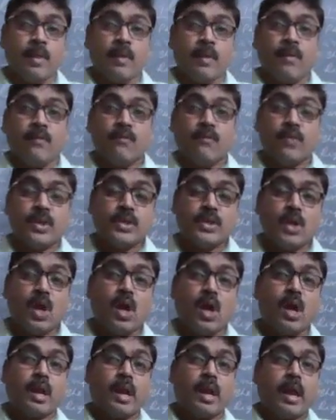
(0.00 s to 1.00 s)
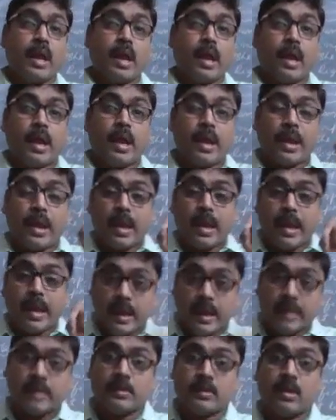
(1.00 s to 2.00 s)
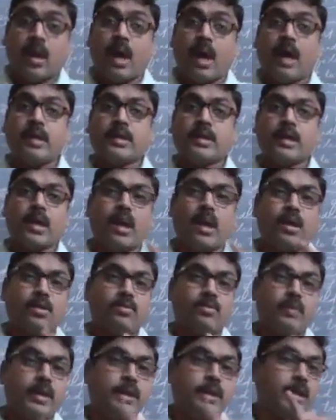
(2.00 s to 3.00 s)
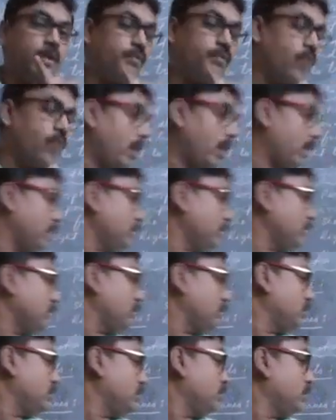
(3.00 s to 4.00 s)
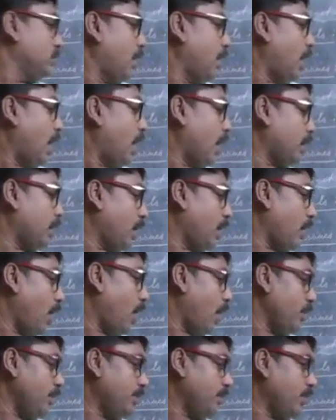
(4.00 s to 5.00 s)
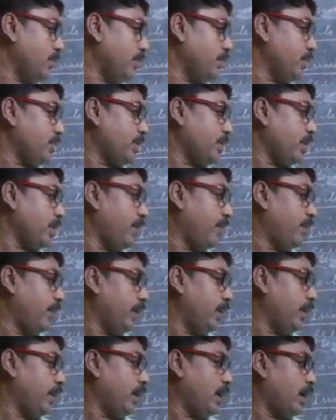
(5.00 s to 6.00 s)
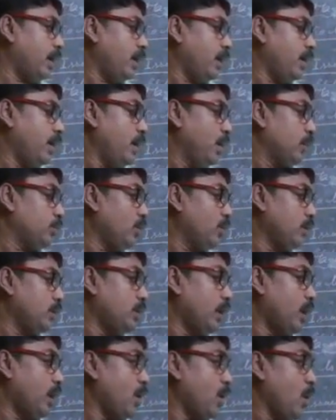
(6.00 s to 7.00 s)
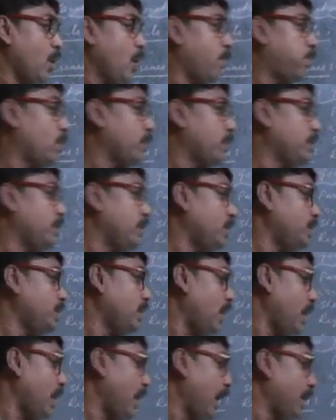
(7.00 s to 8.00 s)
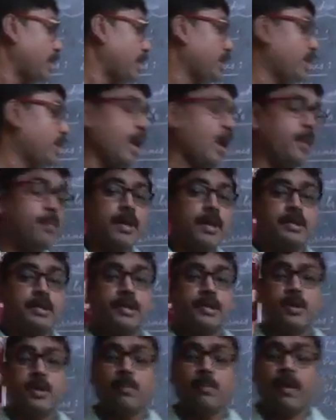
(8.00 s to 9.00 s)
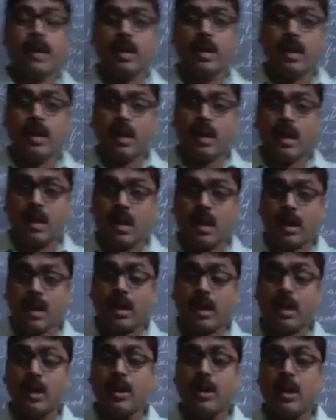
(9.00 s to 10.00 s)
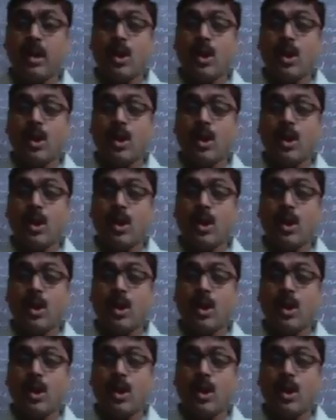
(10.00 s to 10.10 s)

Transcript: which are in Article 21 are the Constitution of India. Those are procedure established by law